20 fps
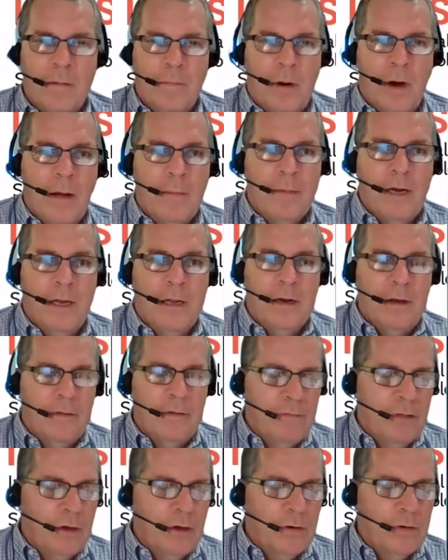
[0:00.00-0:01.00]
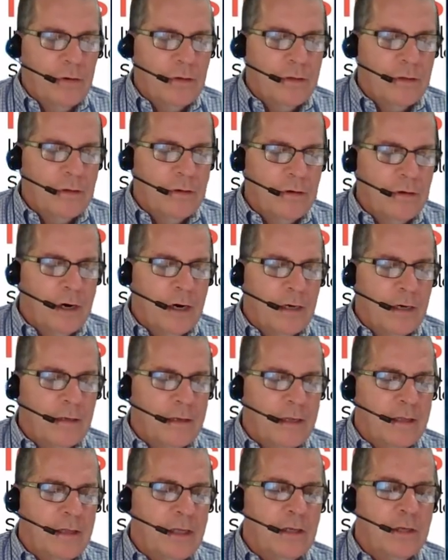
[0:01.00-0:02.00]
prominent of those drugs
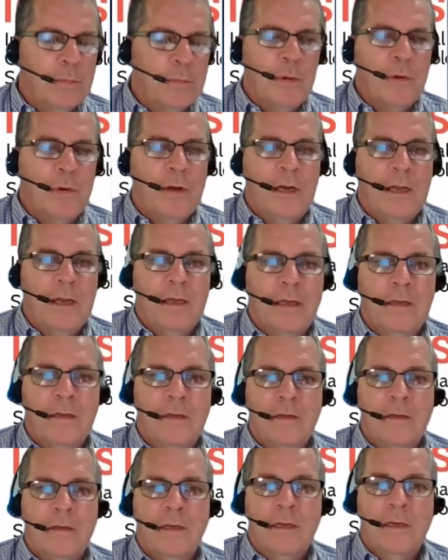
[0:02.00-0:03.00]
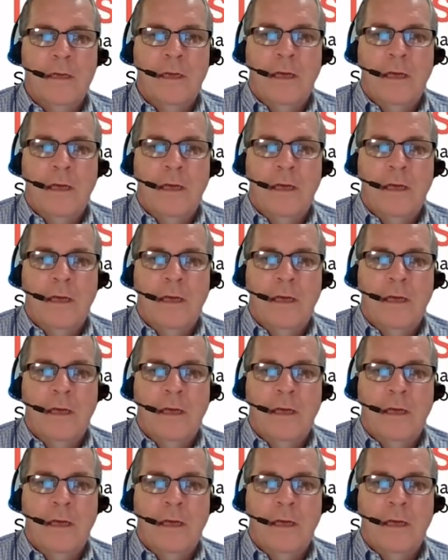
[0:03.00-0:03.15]
at this point is